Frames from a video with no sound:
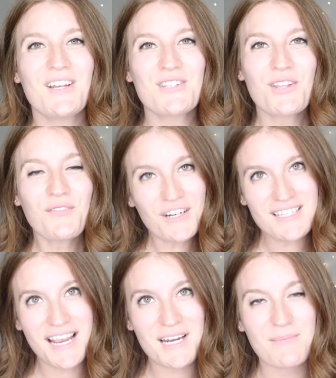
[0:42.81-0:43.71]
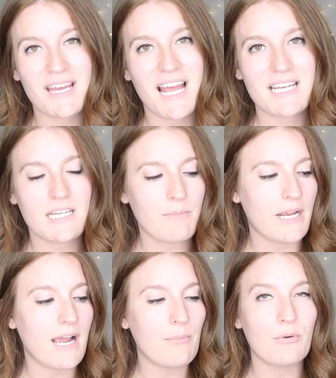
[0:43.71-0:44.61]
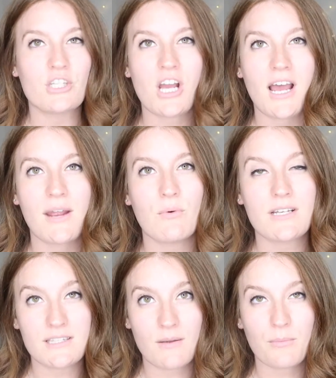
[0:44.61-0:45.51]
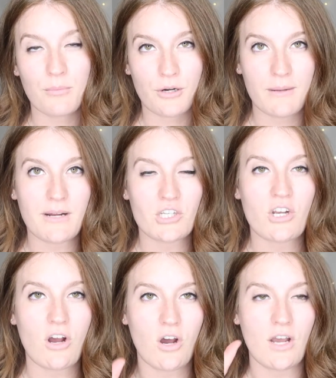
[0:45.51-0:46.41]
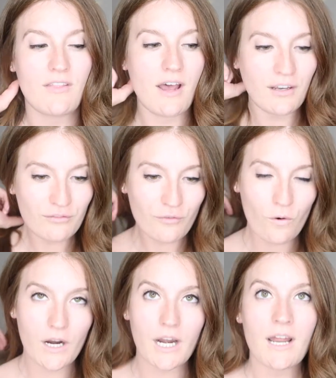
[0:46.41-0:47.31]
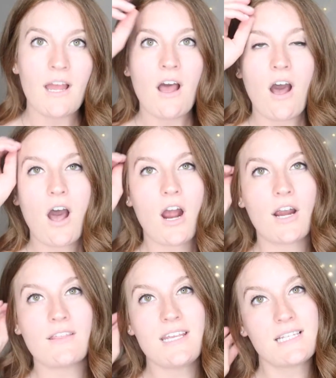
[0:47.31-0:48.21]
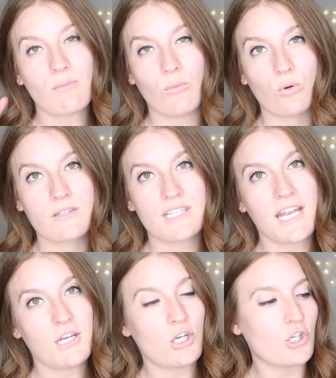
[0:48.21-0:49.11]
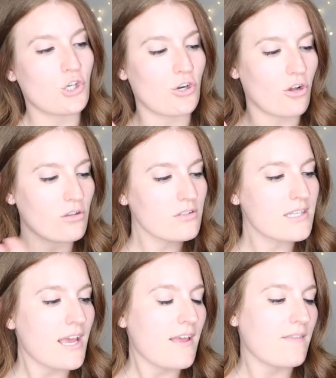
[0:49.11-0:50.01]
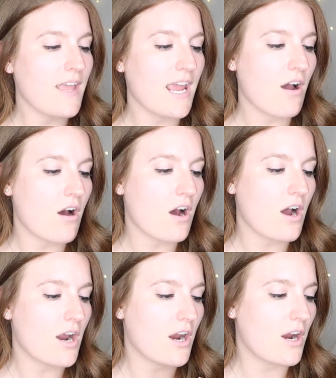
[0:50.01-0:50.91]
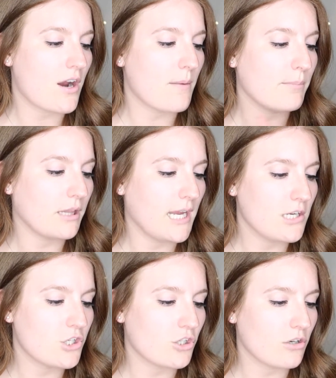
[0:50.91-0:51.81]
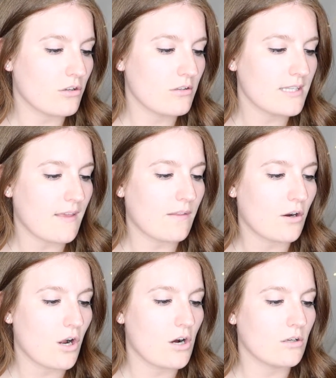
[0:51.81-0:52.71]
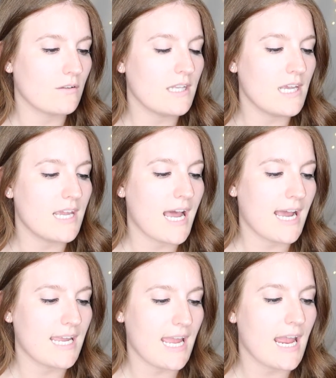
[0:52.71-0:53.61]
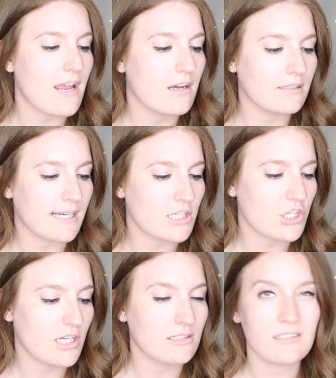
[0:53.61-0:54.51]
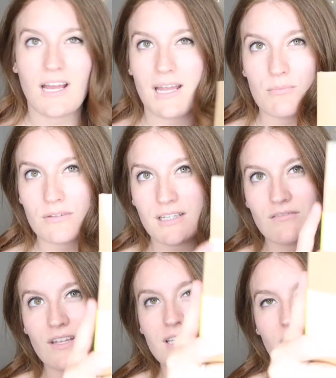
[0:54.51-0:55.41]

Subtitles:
So the first item that I did pick up, which I was pretty much on the hunt for, are these Moleskine journals. They are plain journals and they're called the Cahiers collection, I believe that's